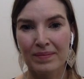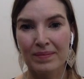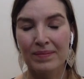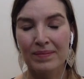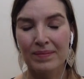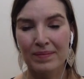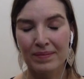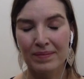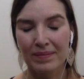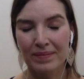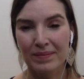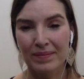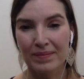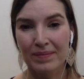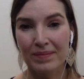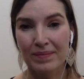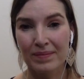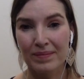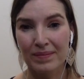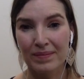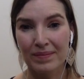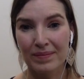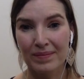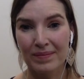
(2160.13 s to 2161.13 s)

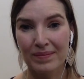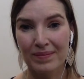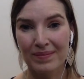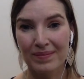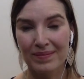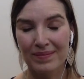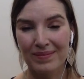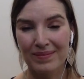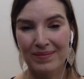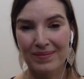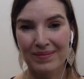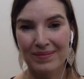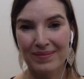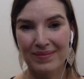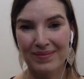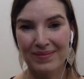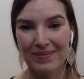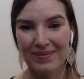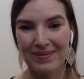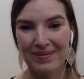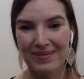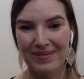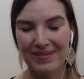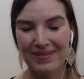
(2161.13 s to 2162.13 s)

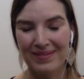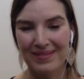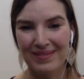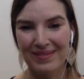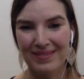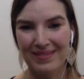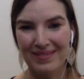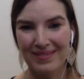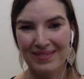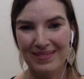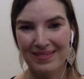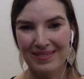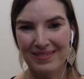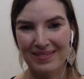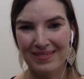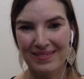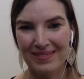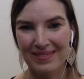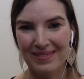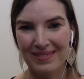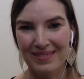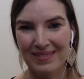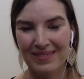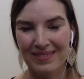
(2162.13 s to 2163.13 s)

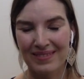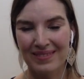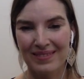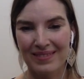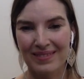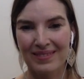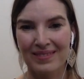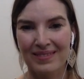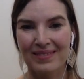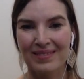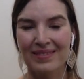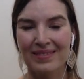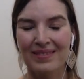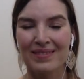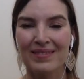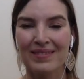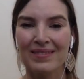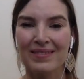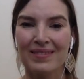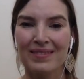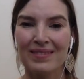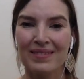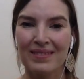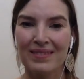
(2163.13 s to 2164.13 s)

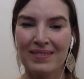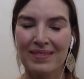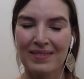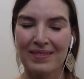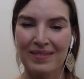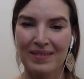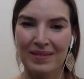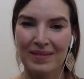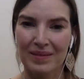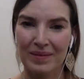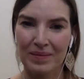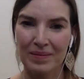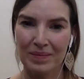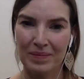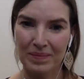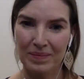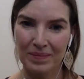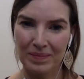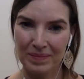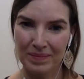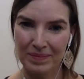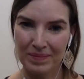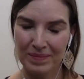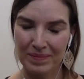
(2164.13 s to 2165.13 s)

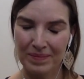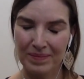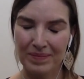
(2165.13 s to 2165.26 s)
(silent)